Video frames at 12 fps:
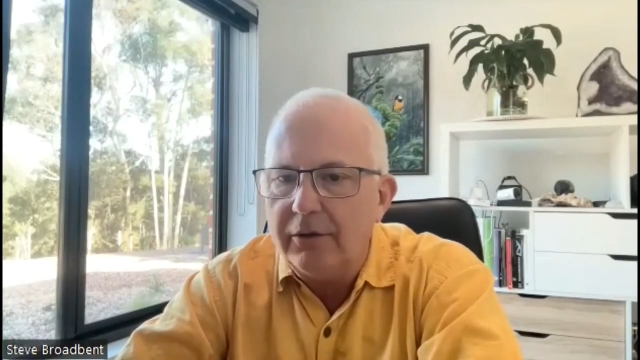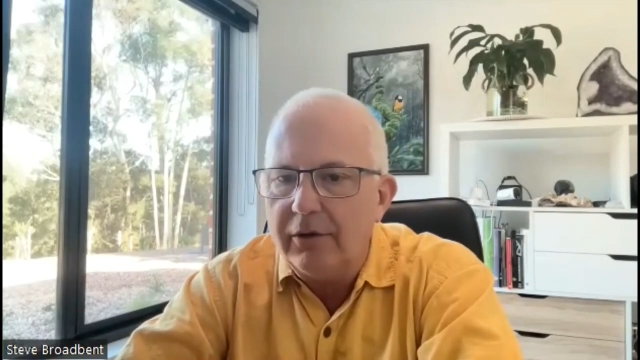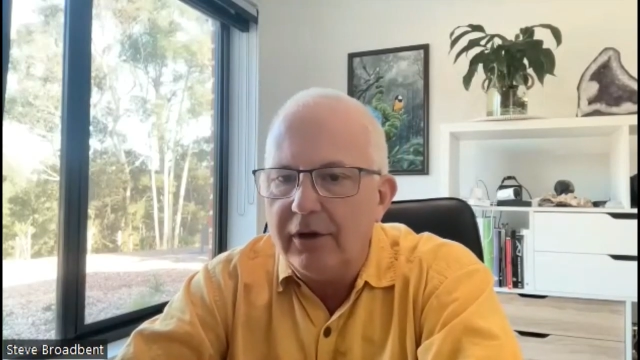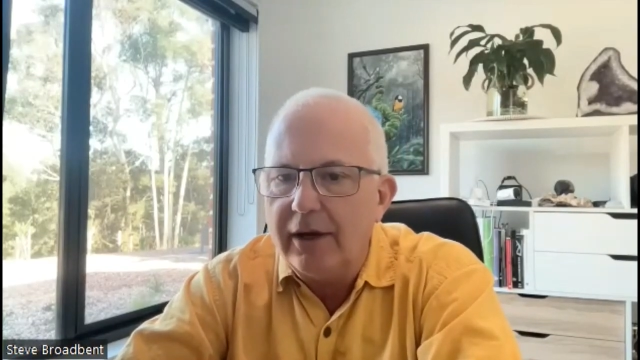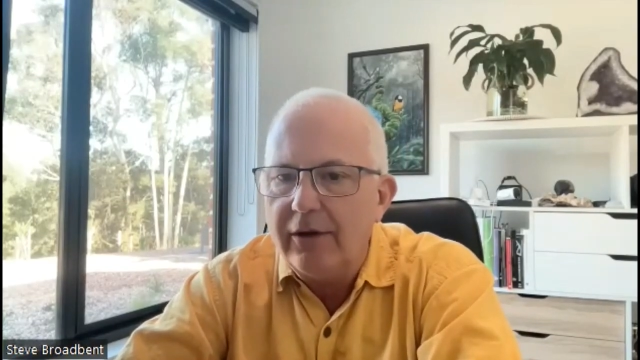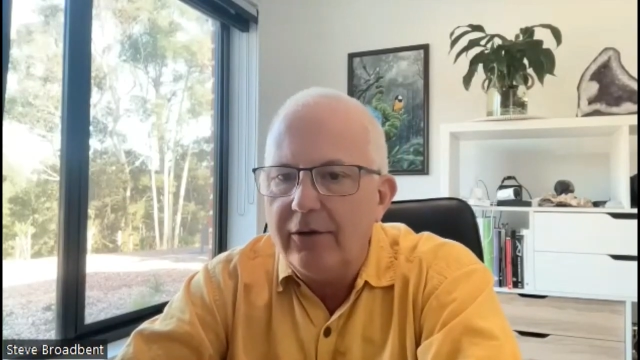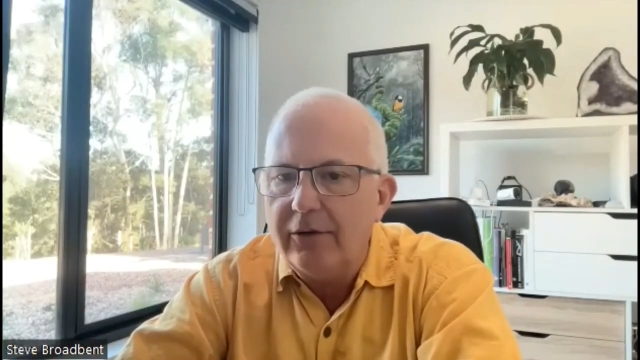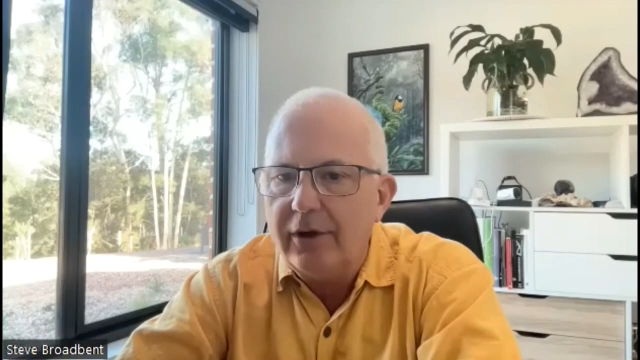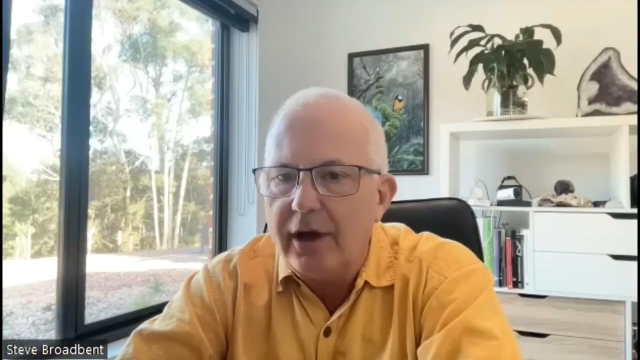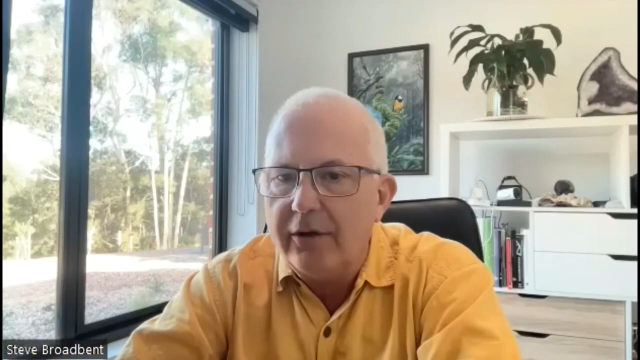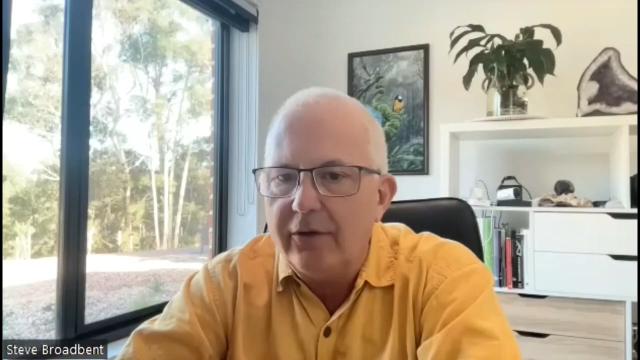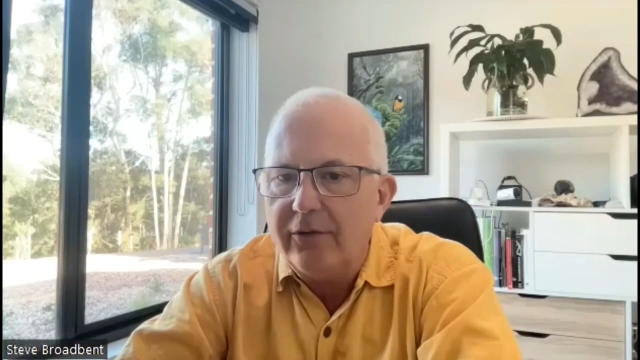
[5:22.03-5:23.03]

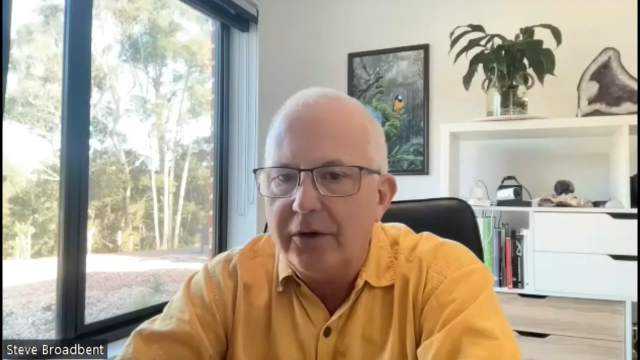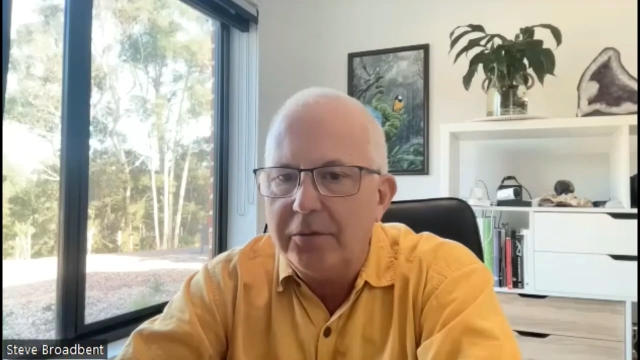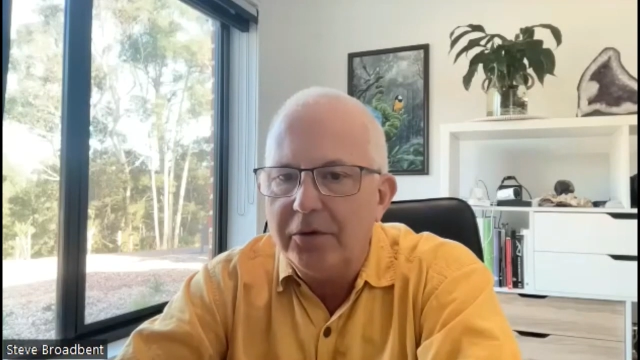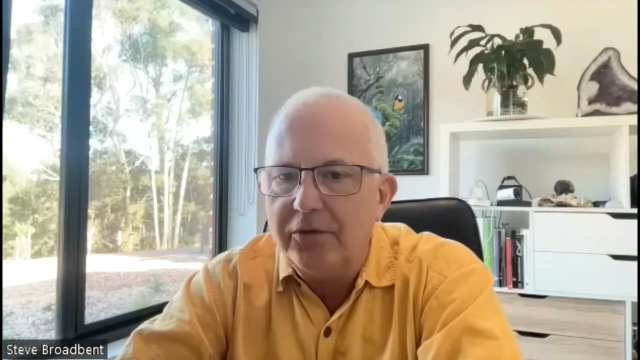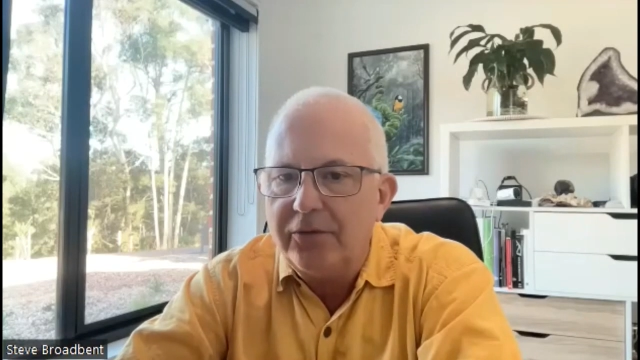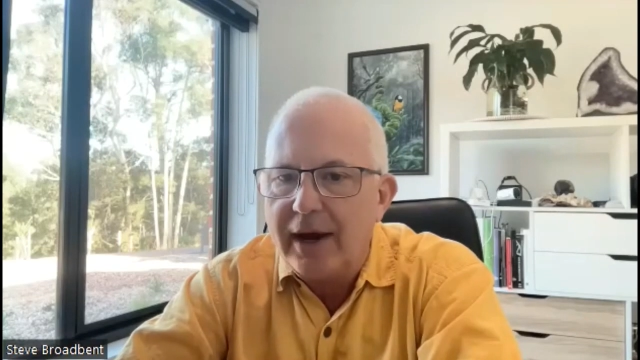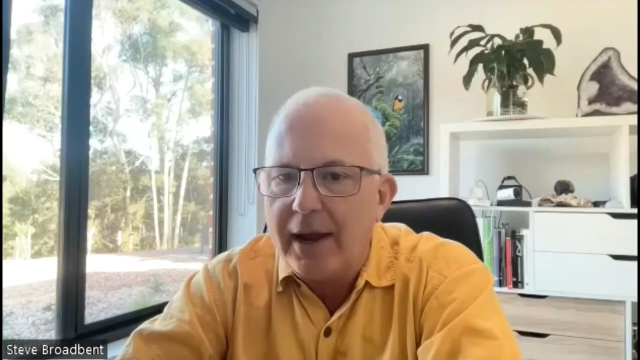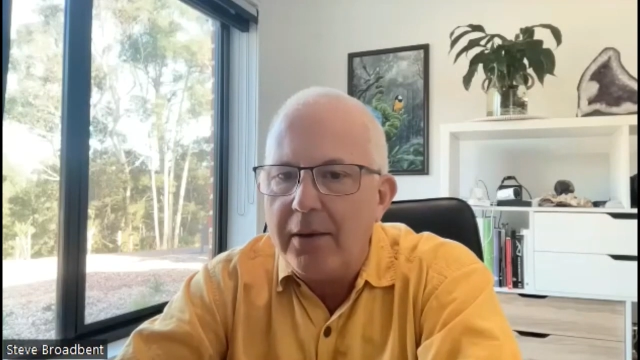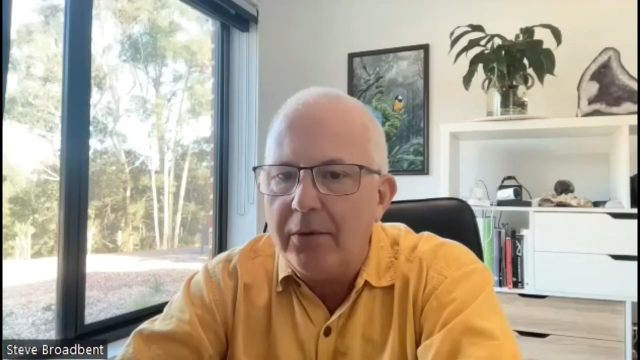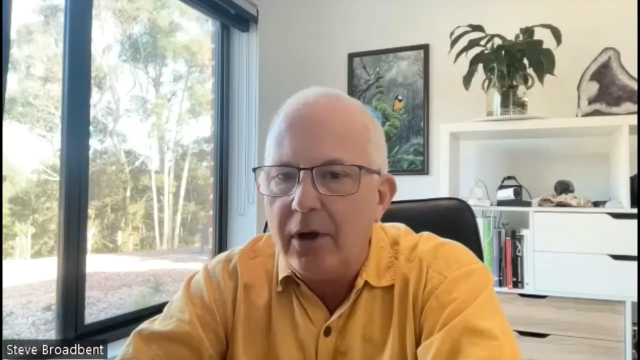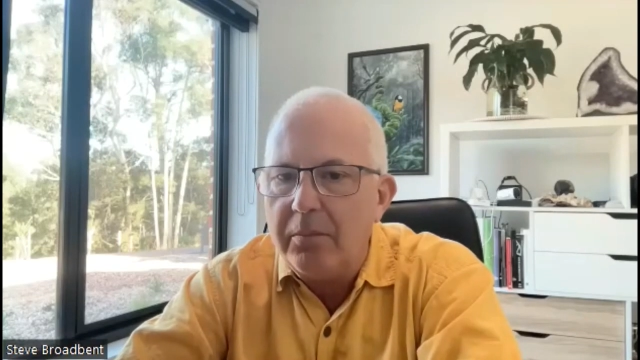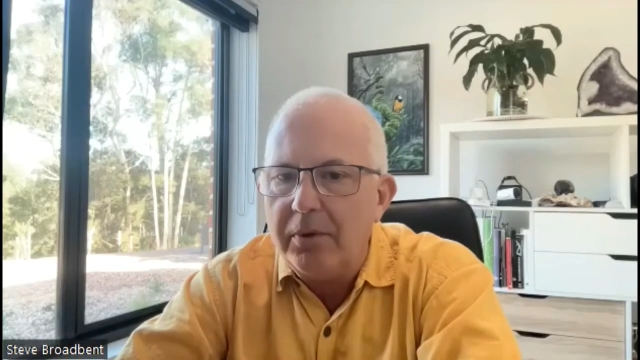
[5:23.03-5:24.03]
rodenticides is very much
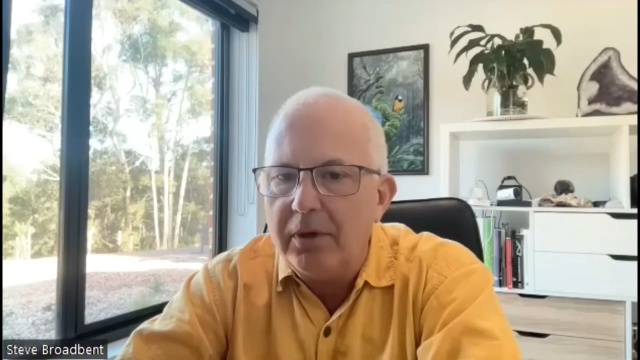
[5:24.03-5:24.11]
frowned on,